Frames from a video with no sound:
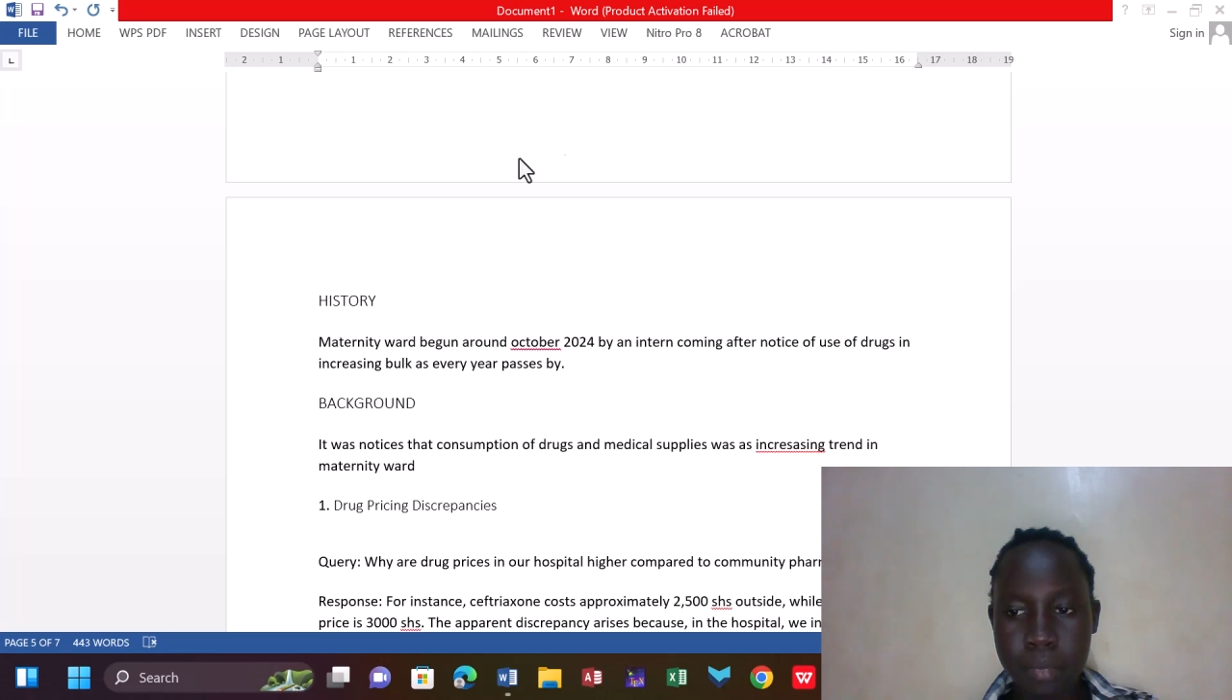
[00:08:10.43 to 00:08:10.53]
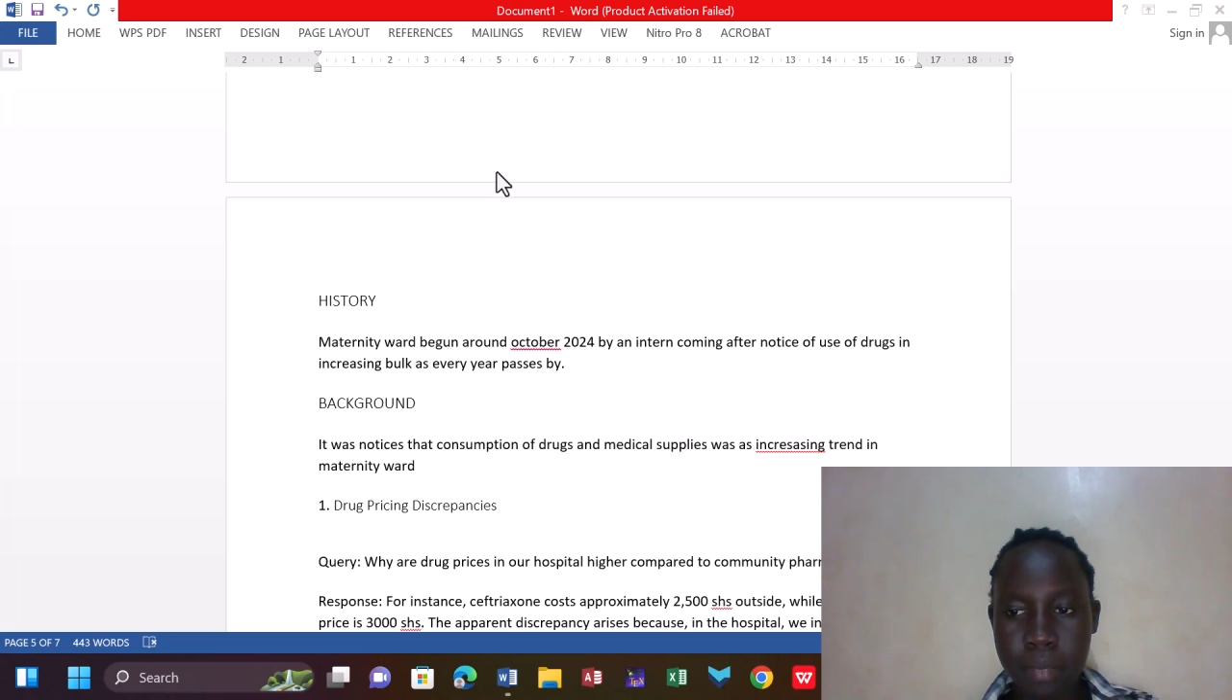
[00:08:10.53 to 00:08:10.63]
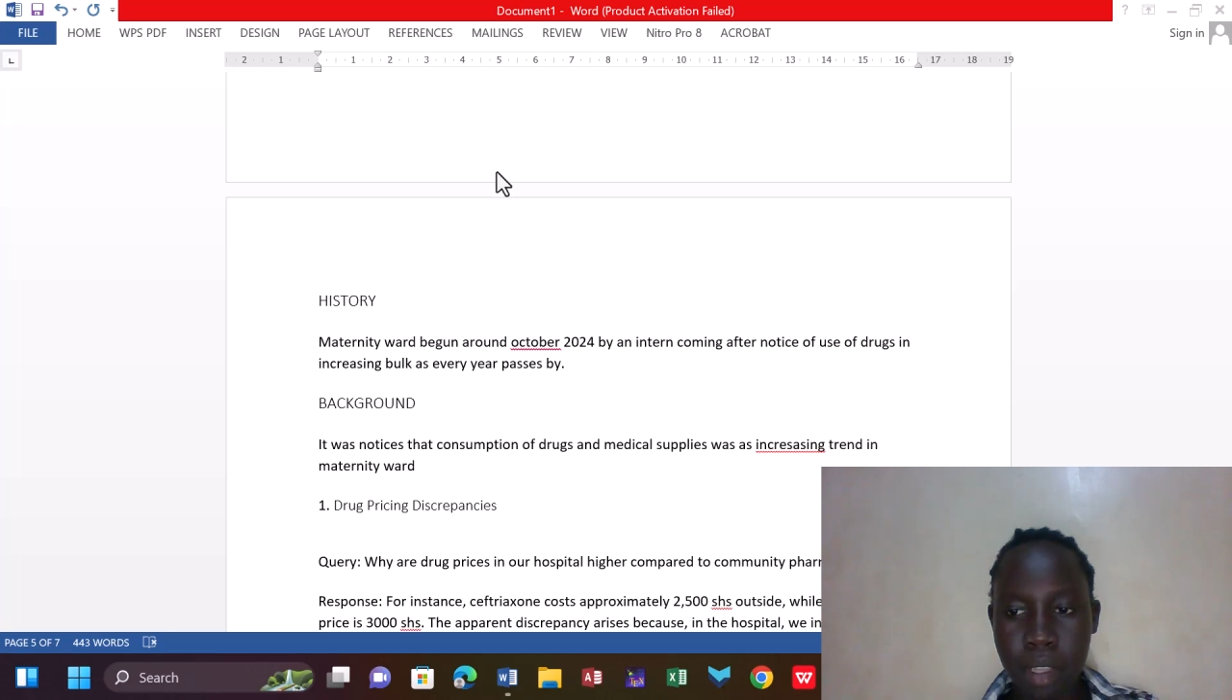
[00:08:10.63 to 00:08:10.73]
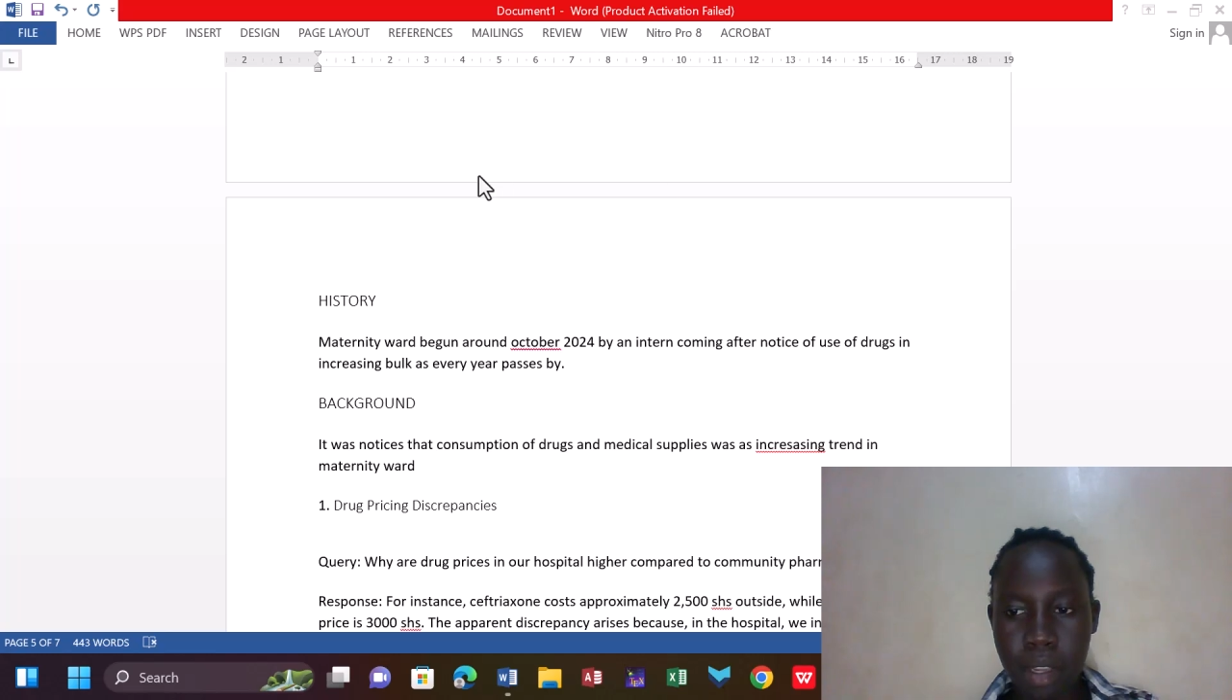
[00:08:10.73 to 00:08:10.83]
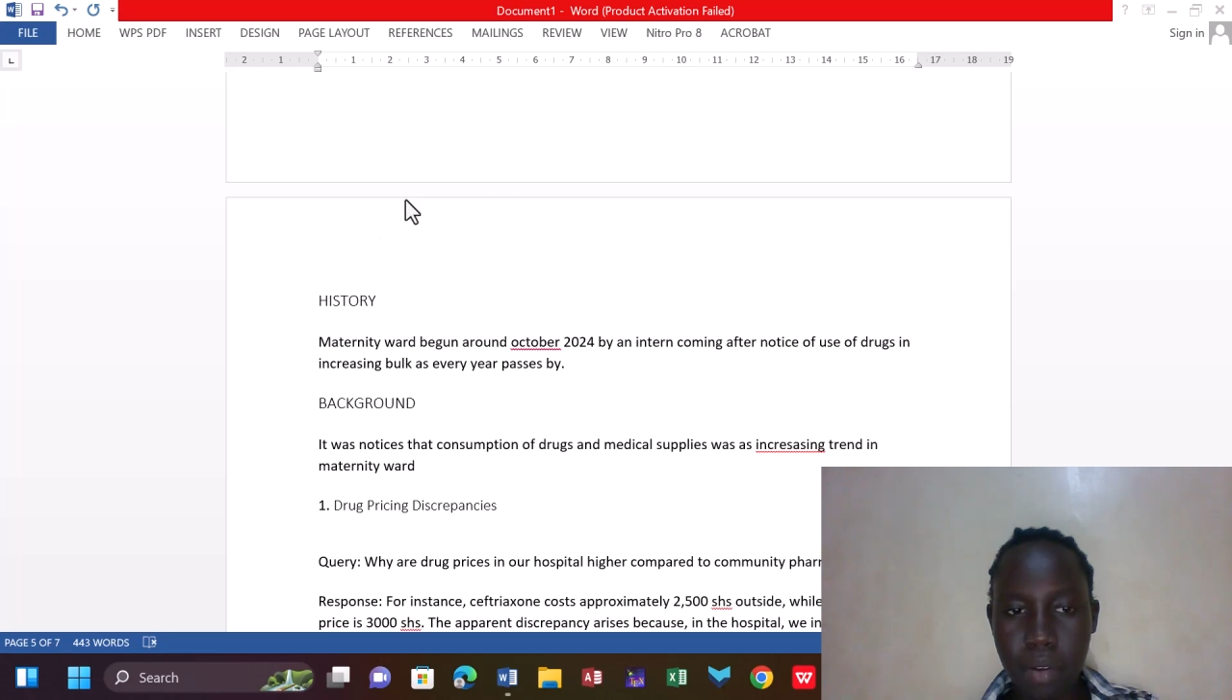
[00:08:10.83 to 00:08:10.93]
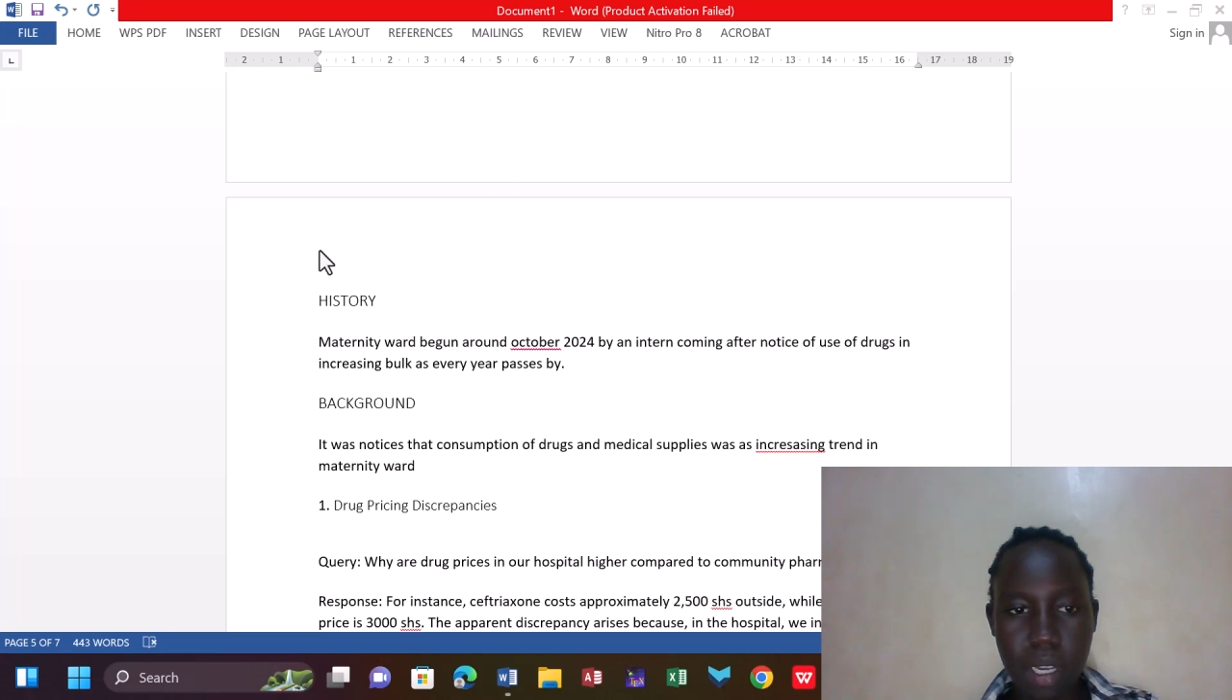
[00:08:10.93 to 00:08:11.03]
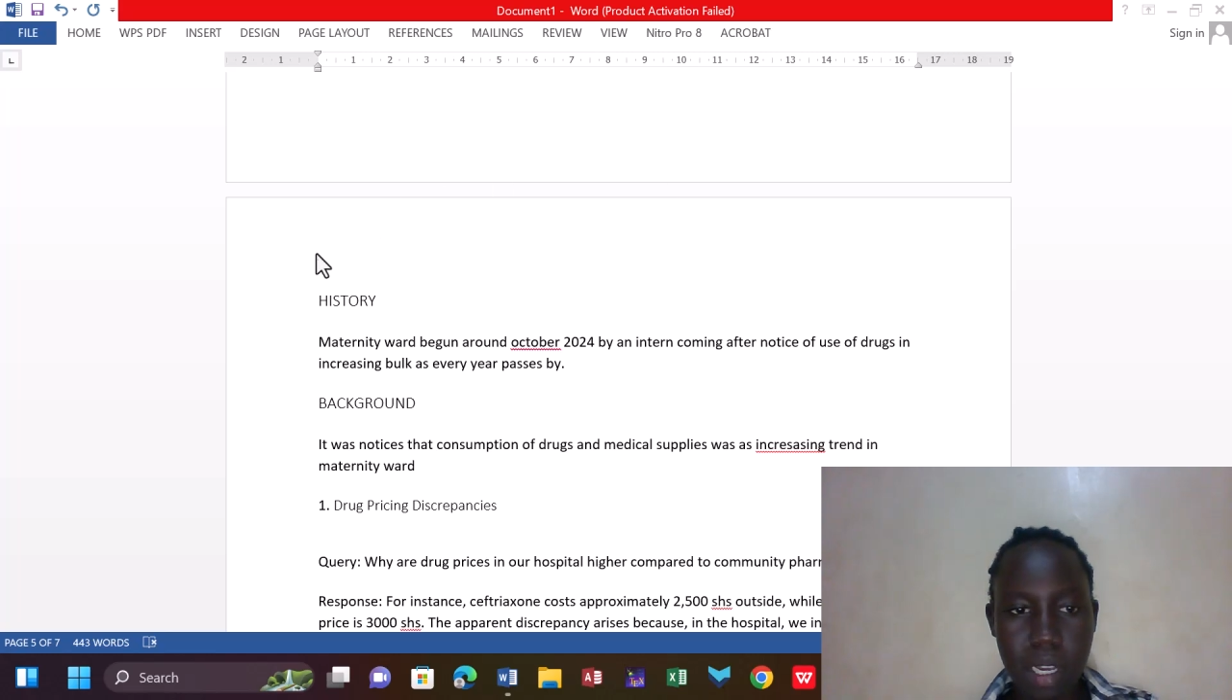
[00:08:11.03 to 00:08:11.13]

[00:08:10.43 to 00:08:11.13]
We come to